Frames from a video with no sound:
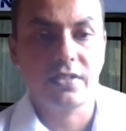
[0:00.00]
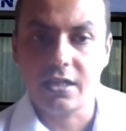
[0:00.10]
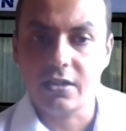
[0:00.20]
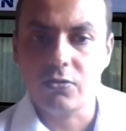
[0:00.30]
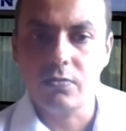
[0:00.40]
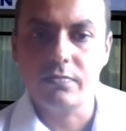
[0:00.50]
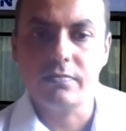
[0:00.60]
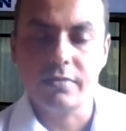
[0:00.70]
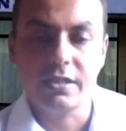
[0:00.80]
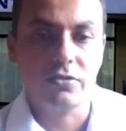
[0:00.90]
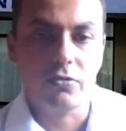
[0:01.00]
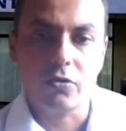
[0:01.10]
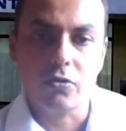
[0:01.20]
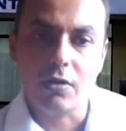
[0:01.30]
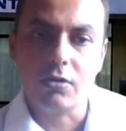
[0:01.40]
stay at home. Please don't
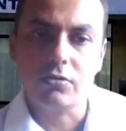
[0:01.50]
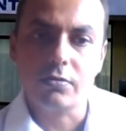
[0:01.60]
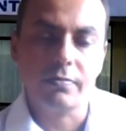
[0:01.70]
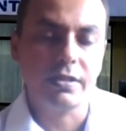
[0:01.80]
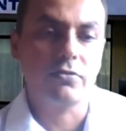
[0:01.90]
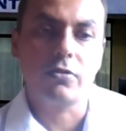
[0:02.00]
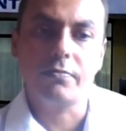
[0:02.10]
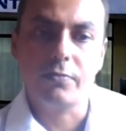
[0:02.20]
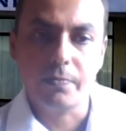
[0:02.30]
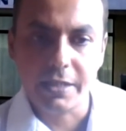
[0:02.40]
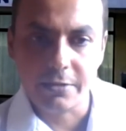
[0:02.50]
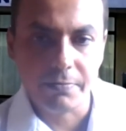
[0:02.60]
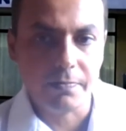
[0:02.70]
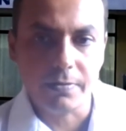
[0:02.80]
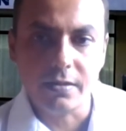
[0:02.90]
go out. Please don't meet
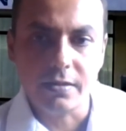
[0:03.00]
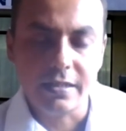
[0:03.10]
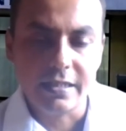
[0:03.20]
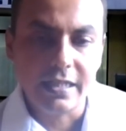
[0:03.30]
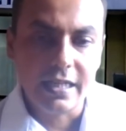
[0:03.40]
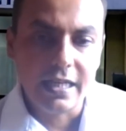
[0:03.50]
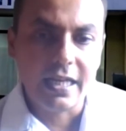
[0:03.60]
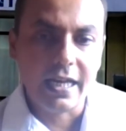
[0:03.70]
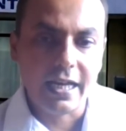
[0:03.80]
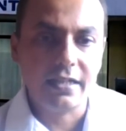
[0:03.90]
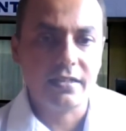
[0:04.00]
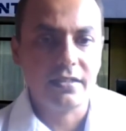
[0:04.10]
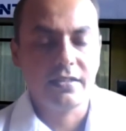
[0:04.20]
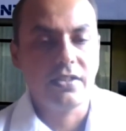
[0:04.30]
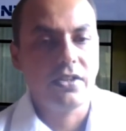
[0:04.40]
people,
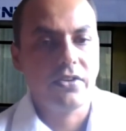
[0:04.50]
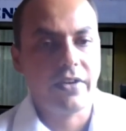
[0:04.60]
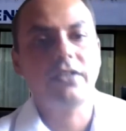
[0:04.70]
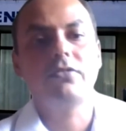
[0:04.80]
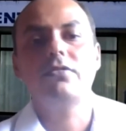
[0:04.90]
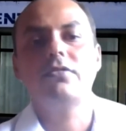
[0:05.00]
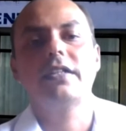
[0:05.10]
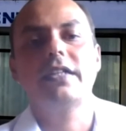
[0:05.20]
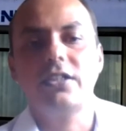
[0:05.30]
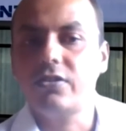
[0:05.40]
and try to get